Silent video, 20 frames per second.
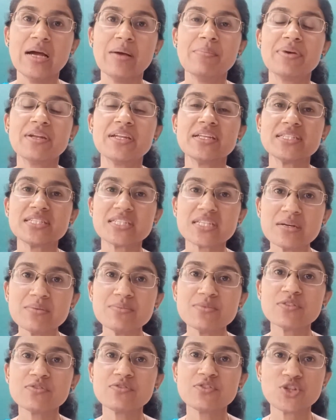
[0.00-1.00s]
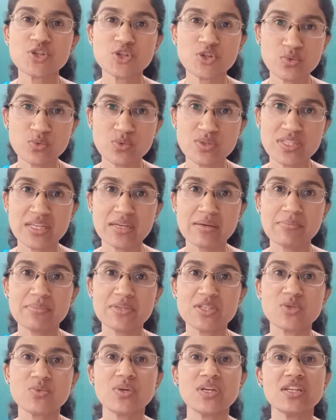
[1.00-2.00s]
But in terms of choosing
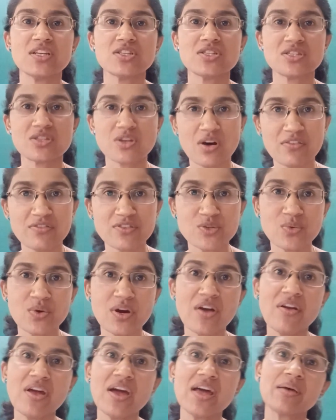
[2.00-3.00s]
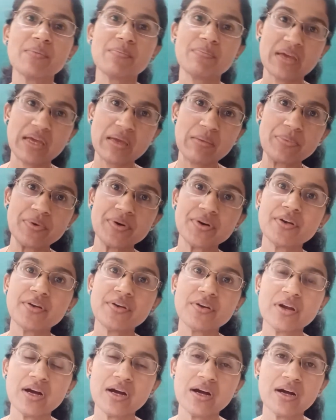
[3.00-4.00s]
between a software and a
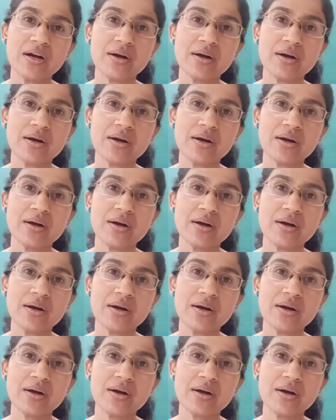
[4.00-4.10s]
paper